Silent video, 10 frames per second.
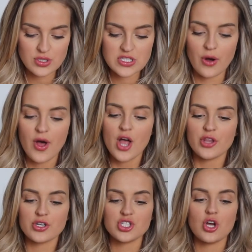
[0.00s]
So
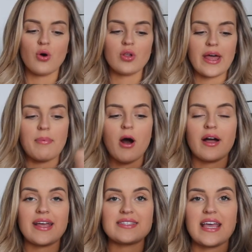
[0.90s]
there's no like
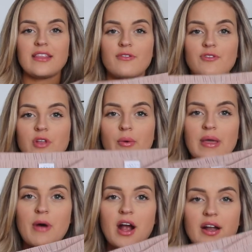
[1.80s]
pockets in the
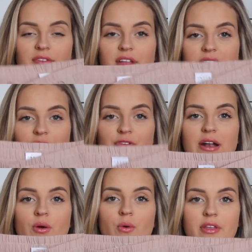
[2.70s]
flowy part of like the
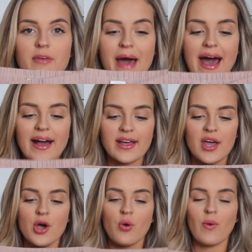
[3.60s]
front or the back,
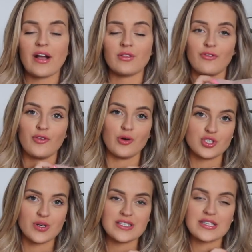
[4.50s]
where the flow
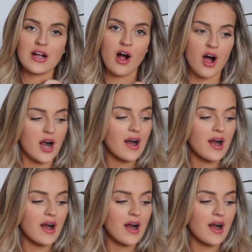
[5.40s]
shorts there are.